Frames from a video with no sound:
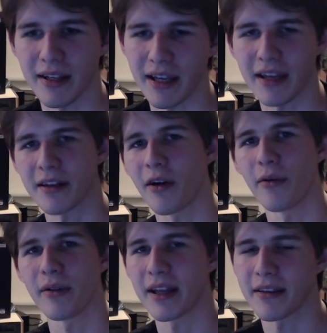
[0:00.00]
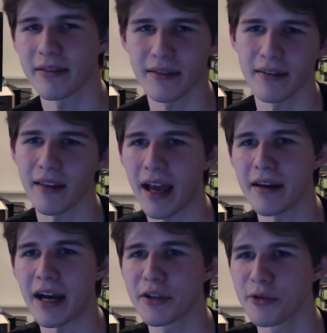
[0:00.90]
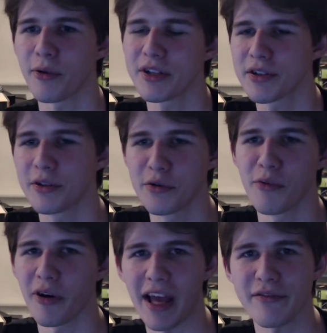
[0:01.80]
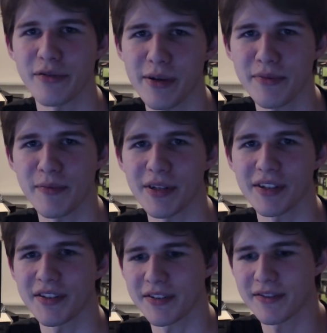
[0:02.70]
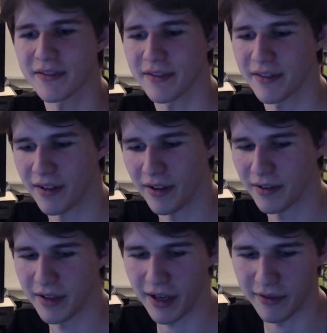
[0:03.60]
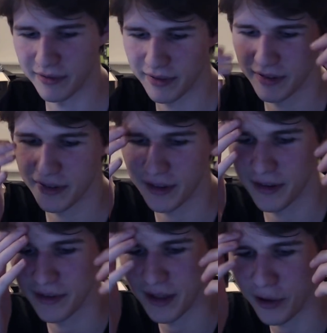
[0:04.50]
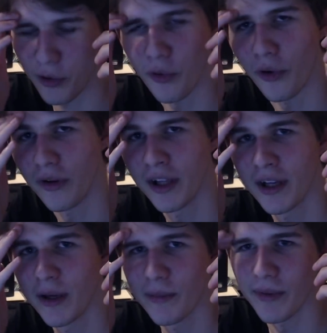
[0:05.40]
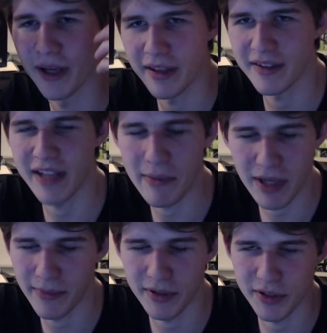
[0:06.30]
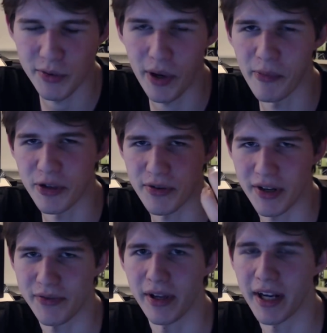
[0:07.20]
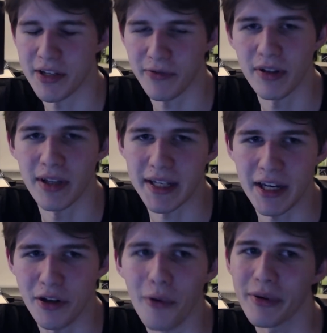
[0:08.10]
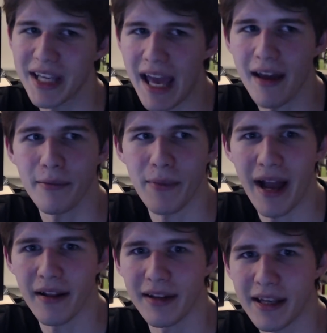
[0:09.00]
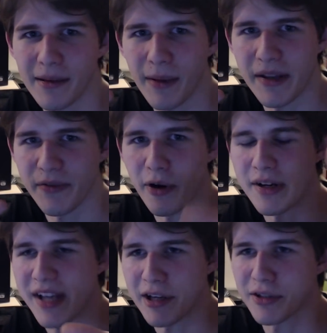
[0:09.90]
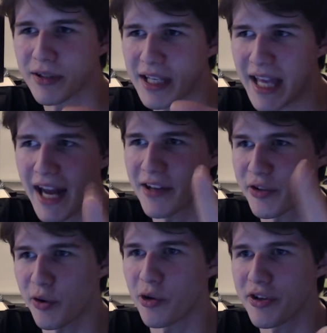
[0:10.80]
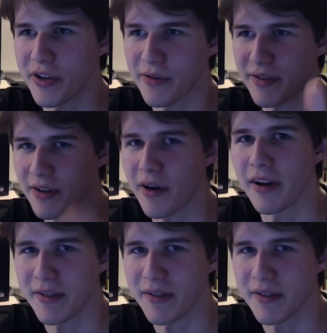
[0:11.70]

Like, I do want to do more live streams because you know, they're cool, but at the same time they're just way more stressful, and I feel like I don't get, like, as far as actually getting scores goes, they're not as